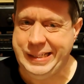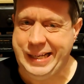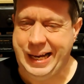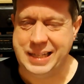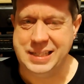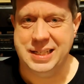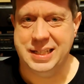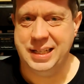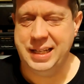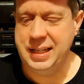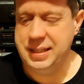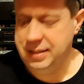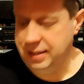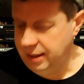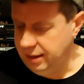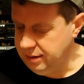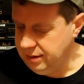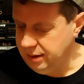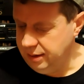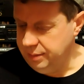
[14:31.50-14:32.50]
That's the thing, you
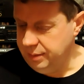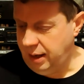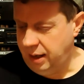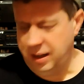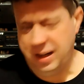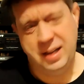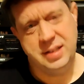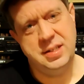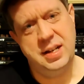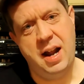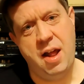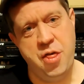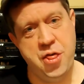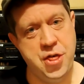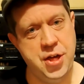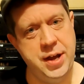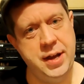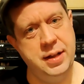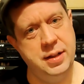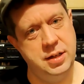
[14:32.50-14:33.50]
see. I think I said I
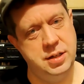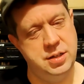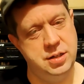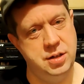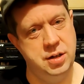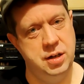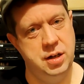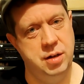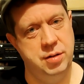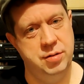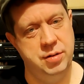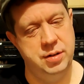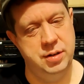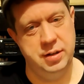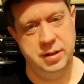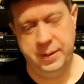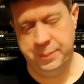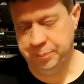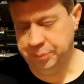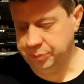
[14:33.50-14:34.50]
think this is going to go through,
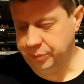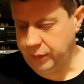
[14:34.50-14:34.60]
didn't I?